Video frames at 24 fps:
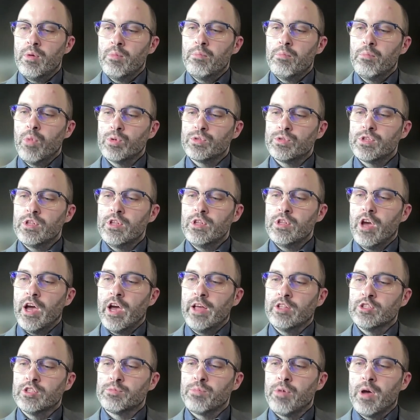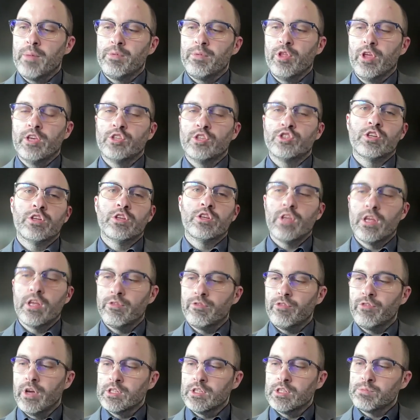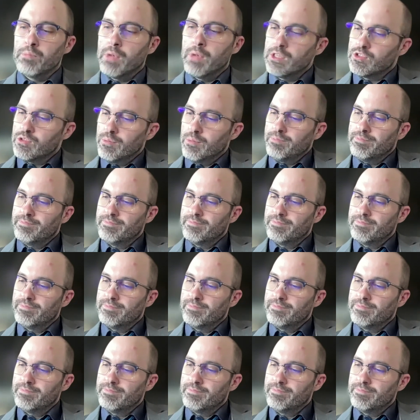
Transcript: most of the island's population identified as Muslim.